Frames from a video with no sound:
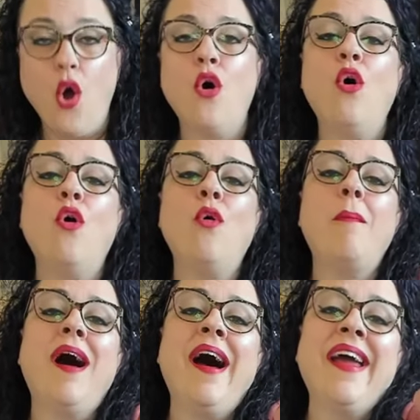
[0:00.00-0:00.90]
Oh
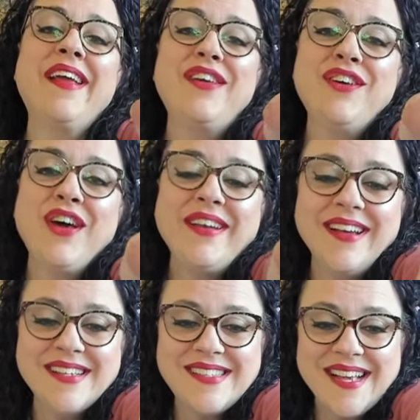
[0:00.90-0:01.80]
my
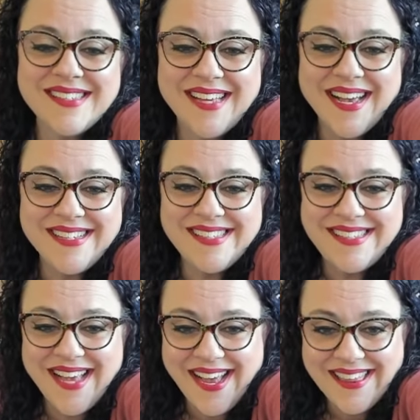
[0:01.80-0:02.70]
goodness, as I say